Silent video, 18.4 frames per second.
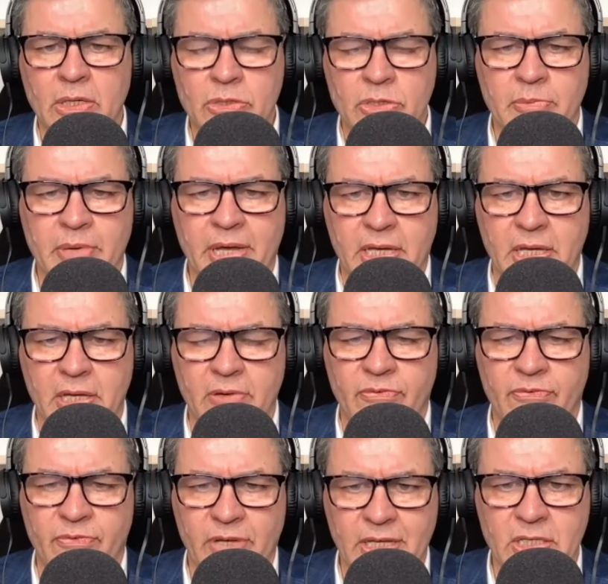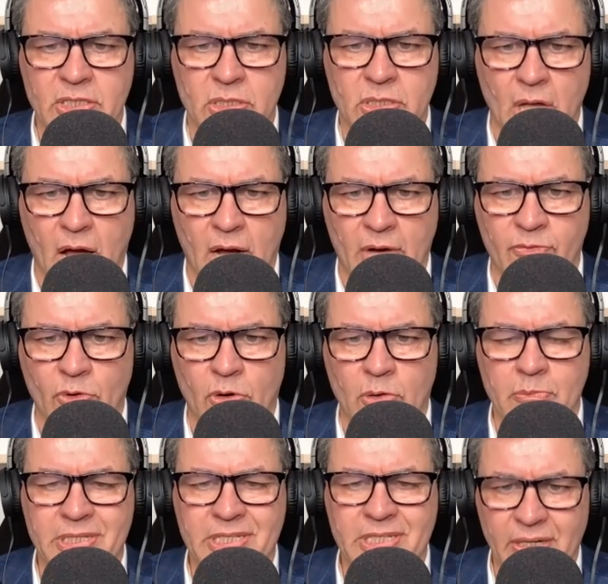to making feedstock
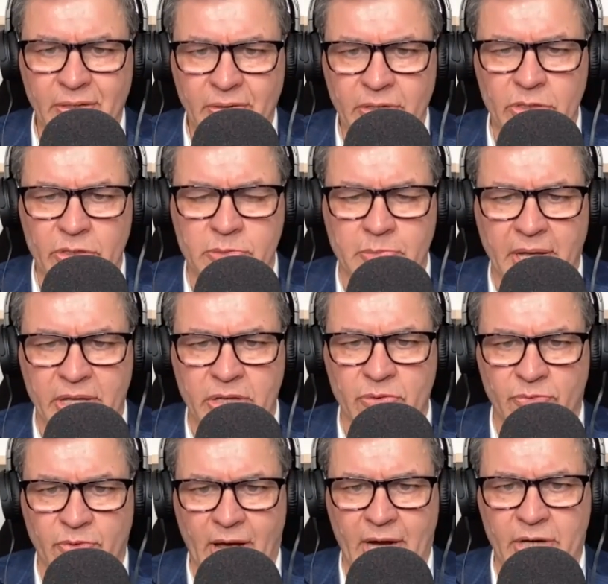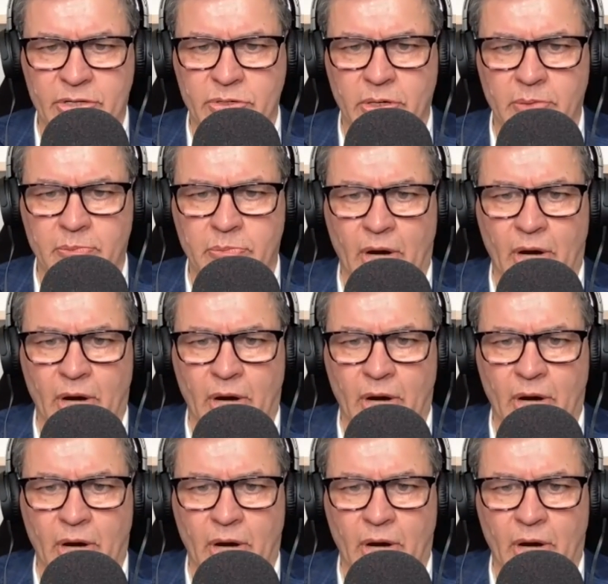for materials manufacturing,